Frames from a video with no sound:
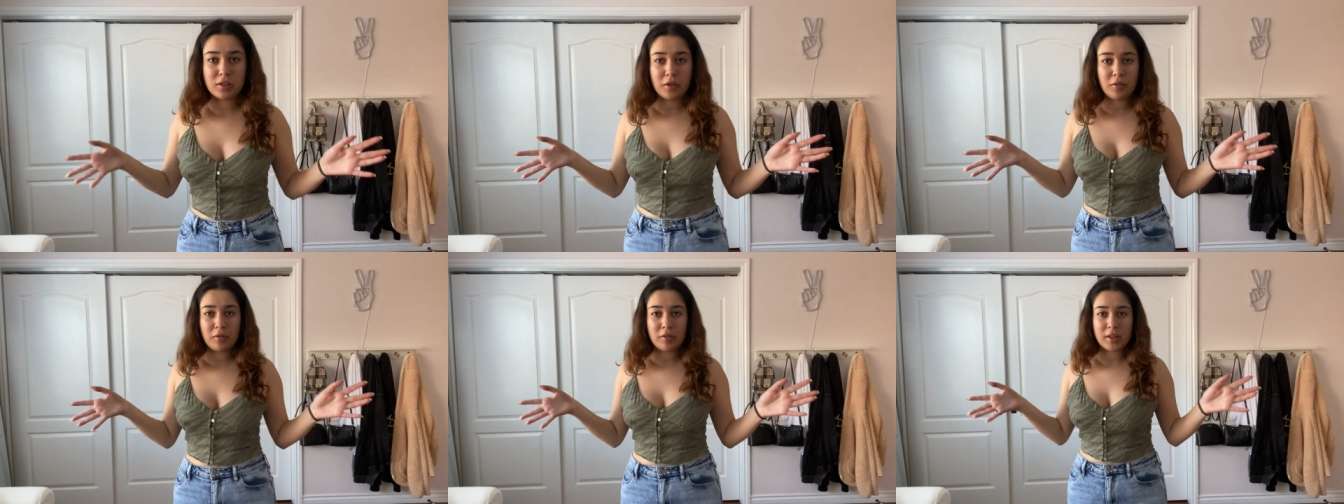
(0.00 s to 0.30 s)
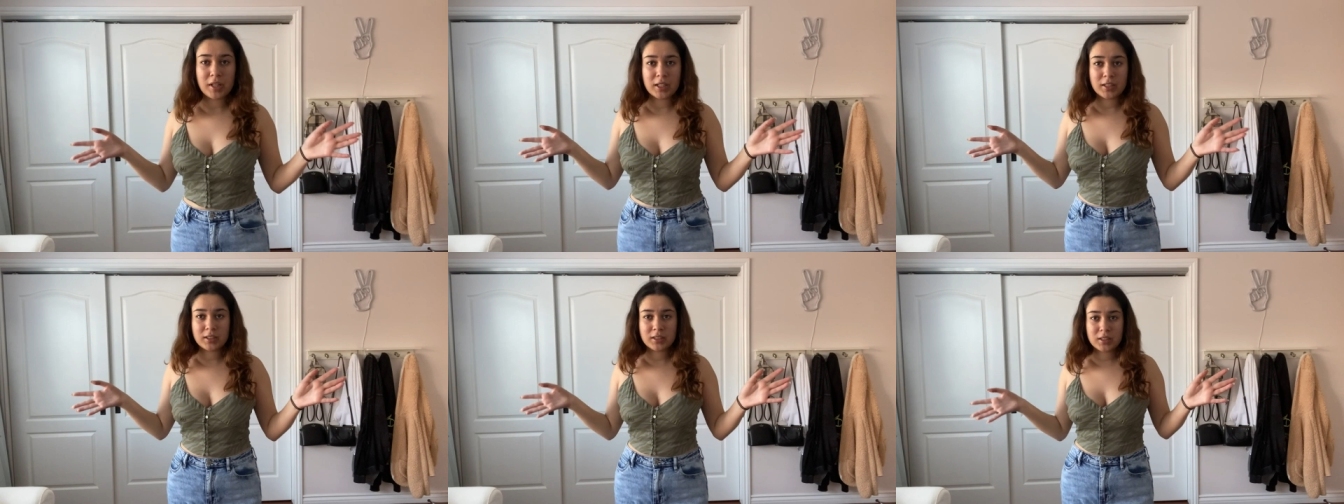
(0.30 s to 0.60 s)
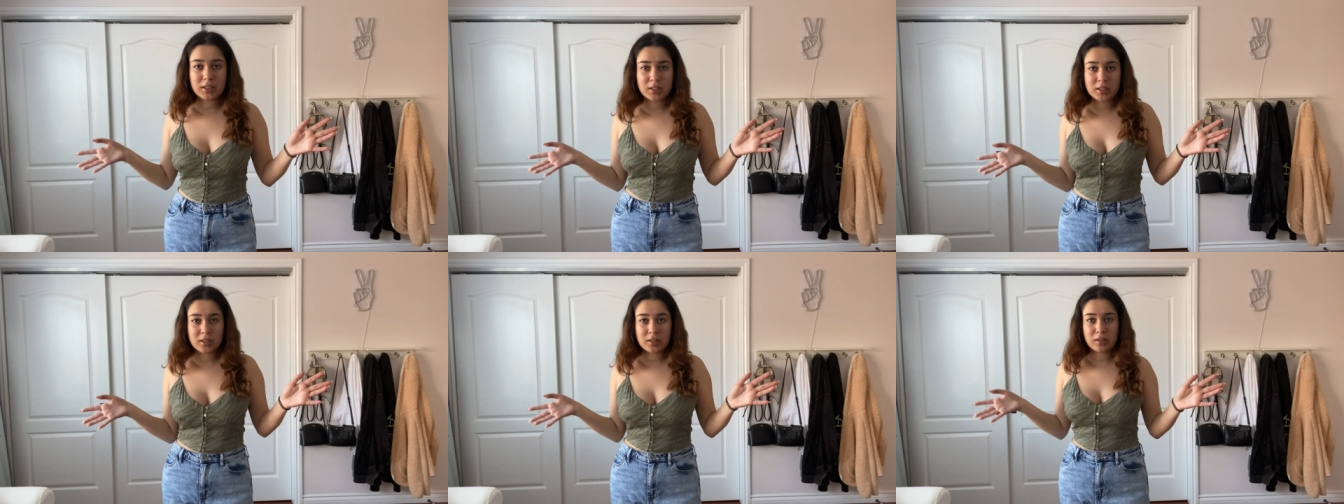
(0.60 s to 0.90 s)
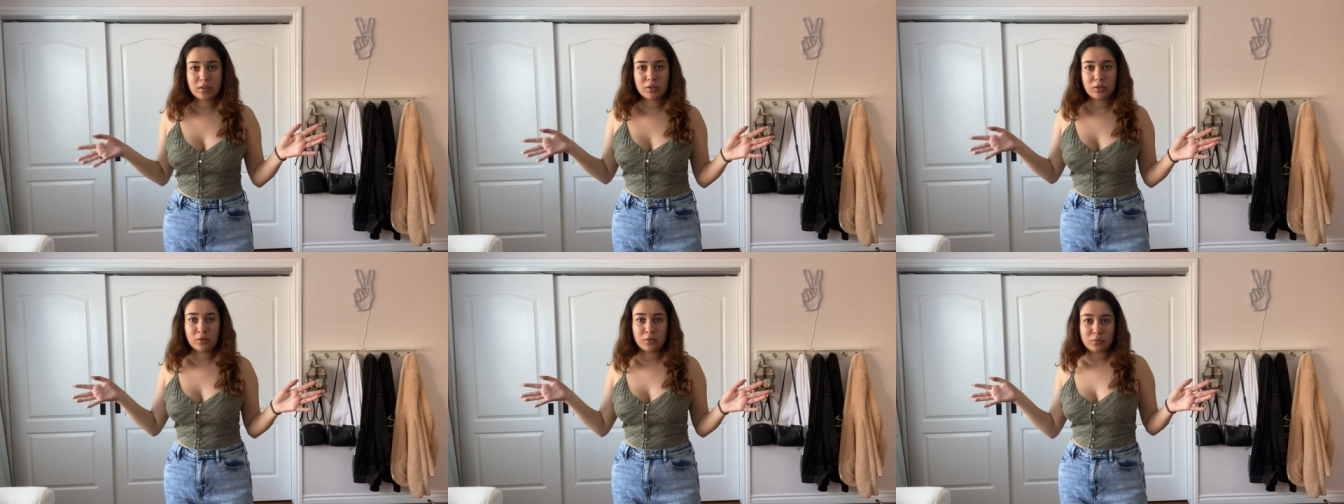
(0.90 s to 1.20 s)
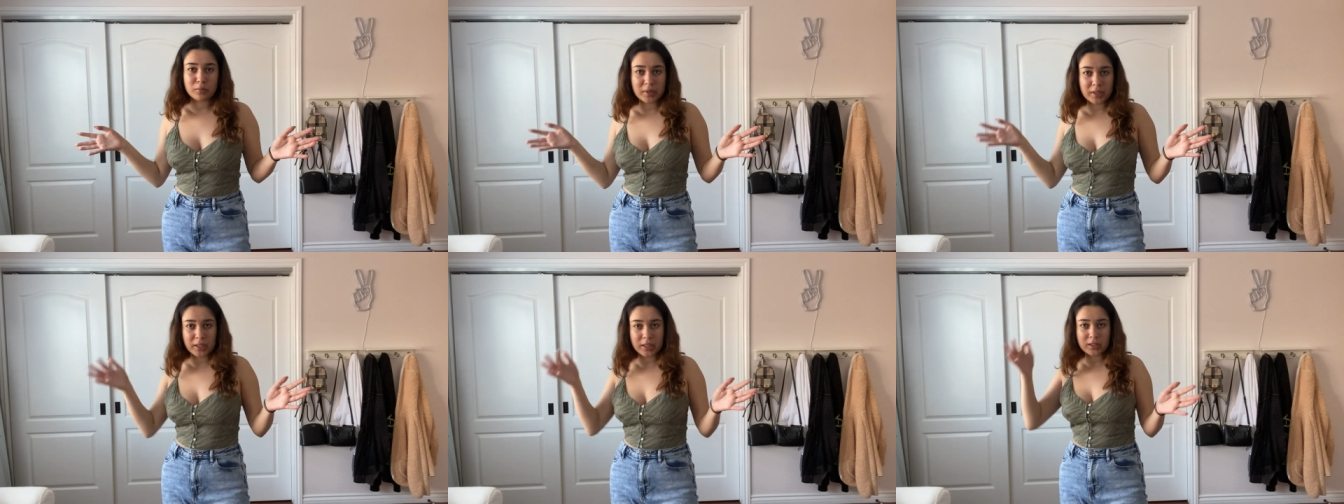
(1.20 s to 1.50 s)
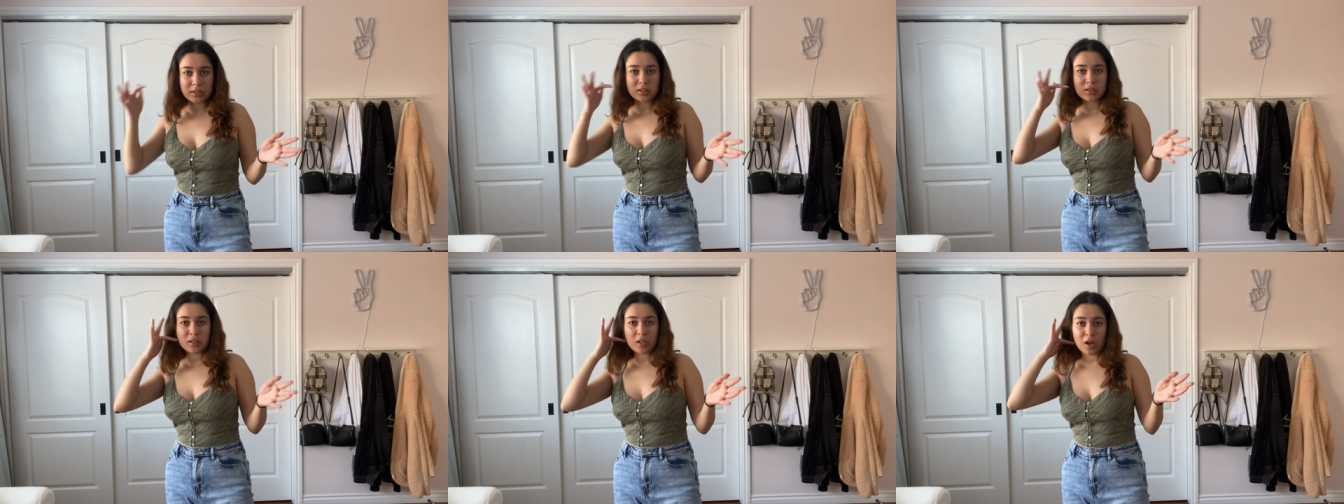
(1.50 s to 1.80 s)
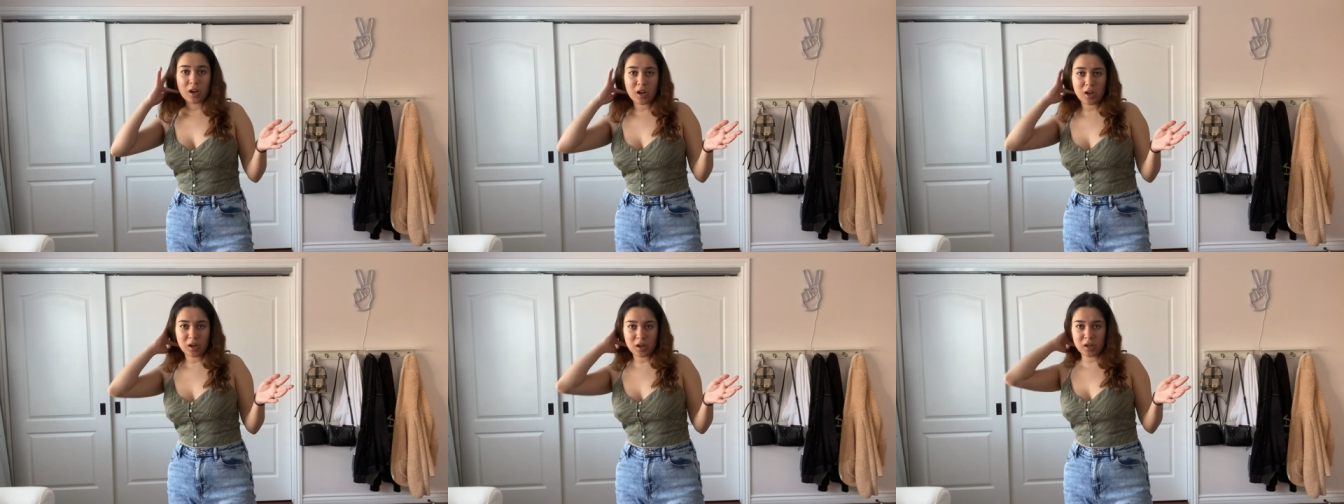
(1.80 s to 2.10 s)
So this is the green
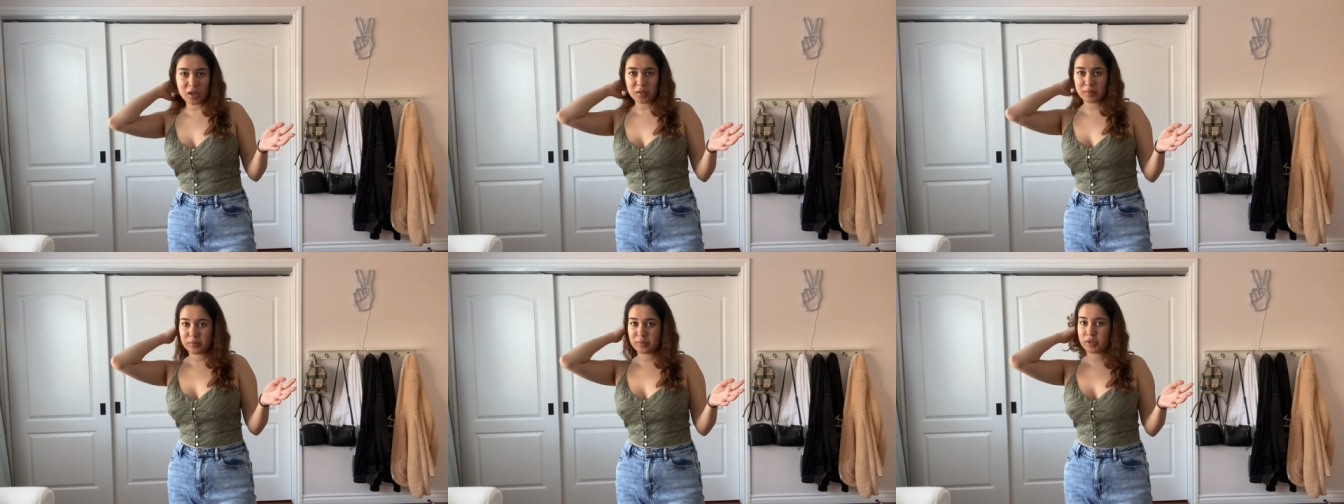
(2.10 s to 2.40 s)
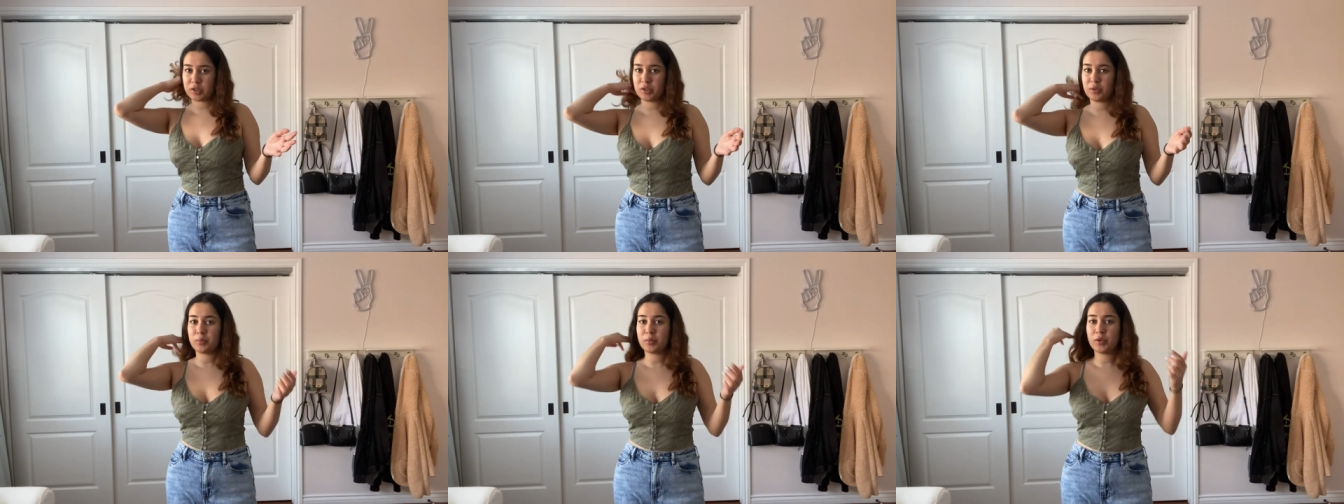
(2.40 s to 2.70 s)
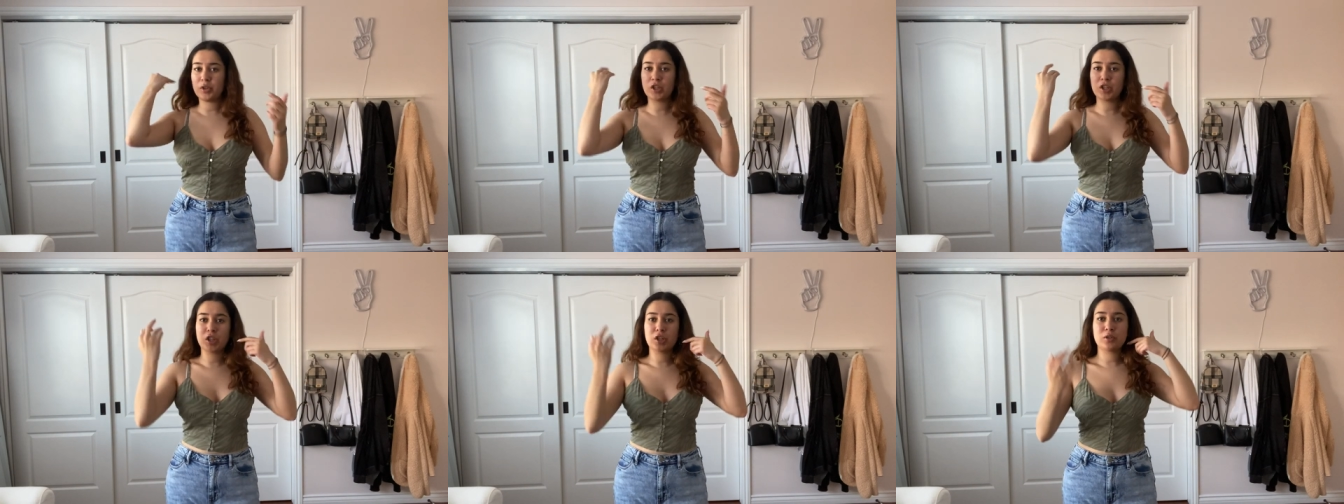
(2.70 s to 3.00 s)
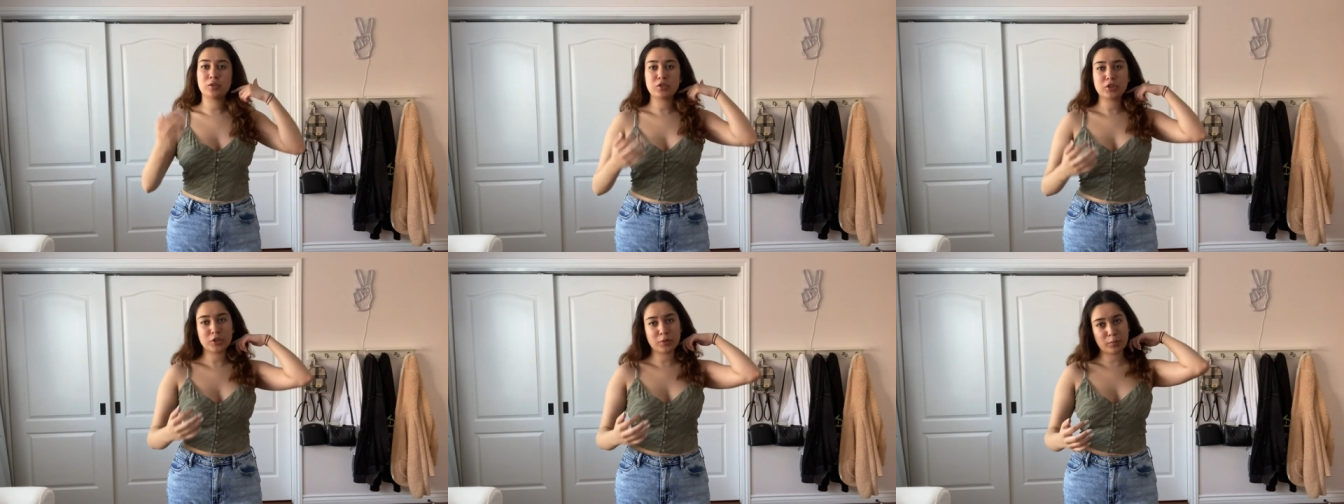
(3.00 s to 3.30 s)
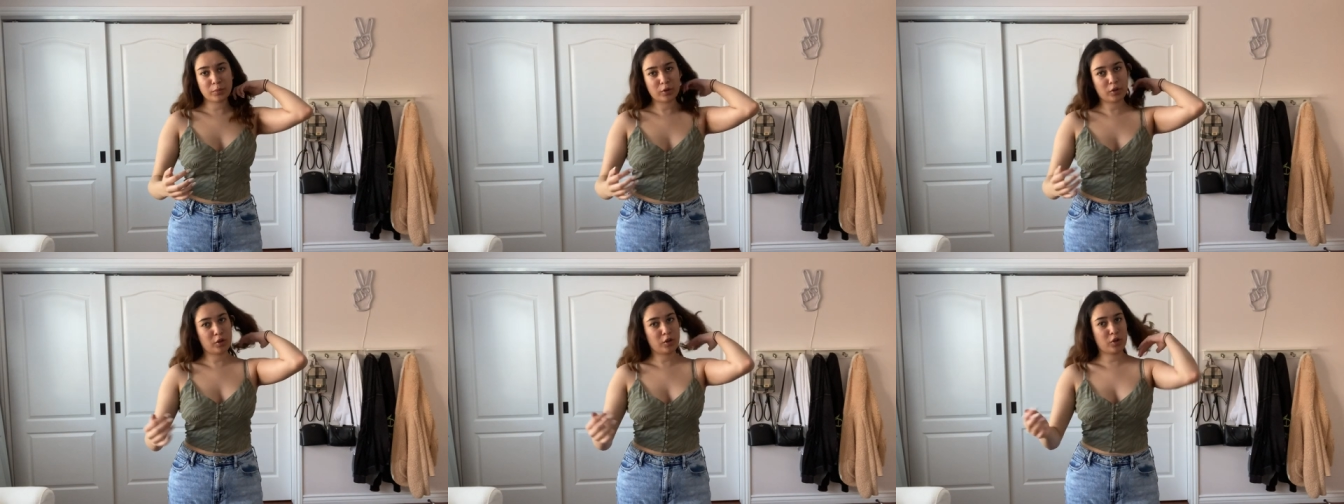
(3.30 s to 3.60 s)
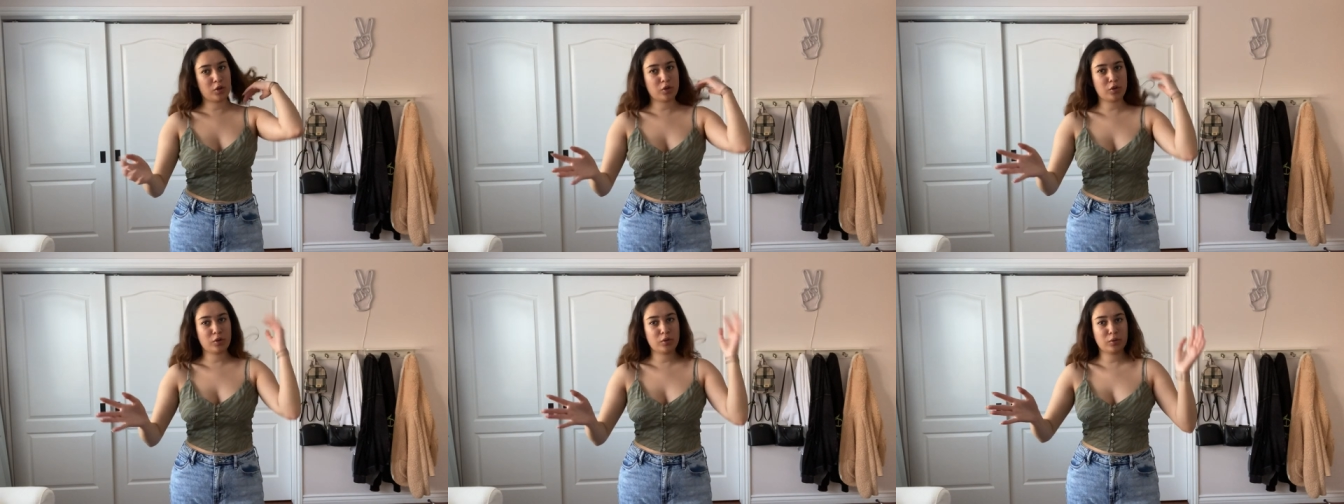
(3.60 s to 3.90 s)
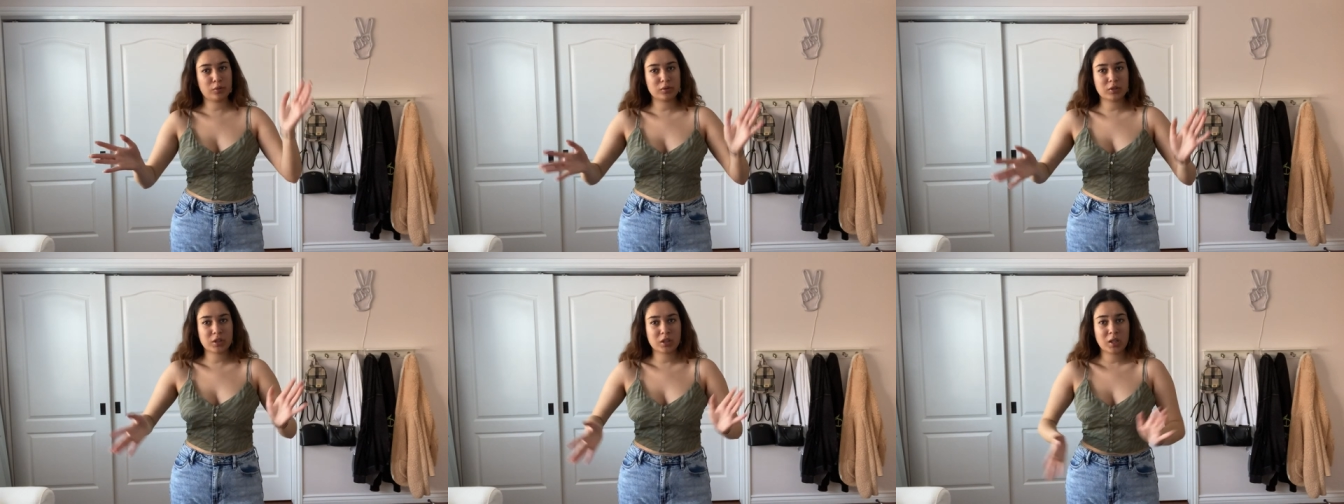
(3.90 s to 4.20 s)
top, super cute, super
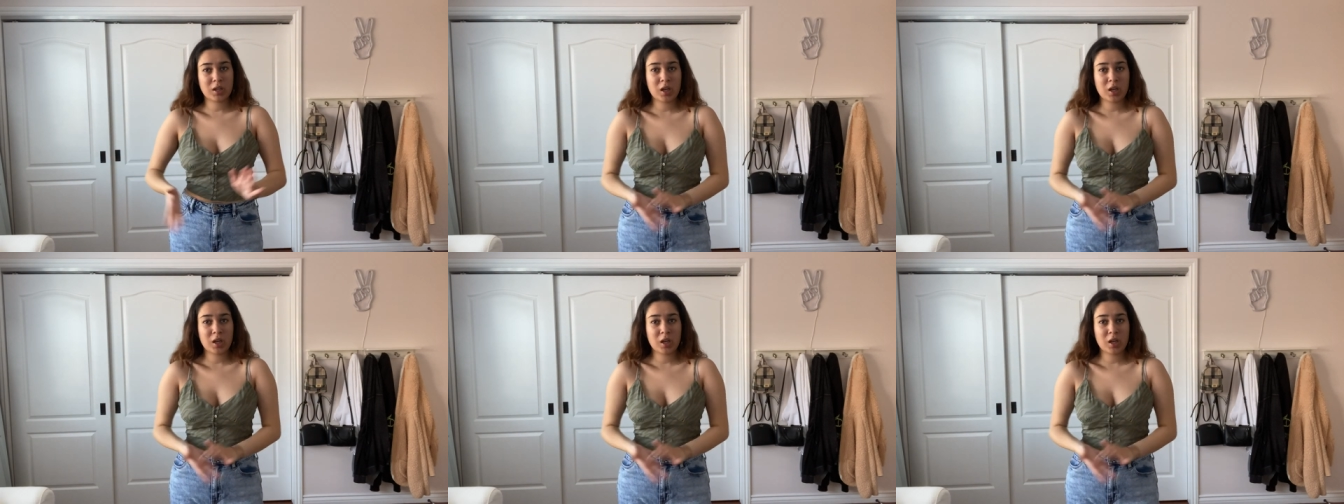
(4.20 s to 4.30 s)
cute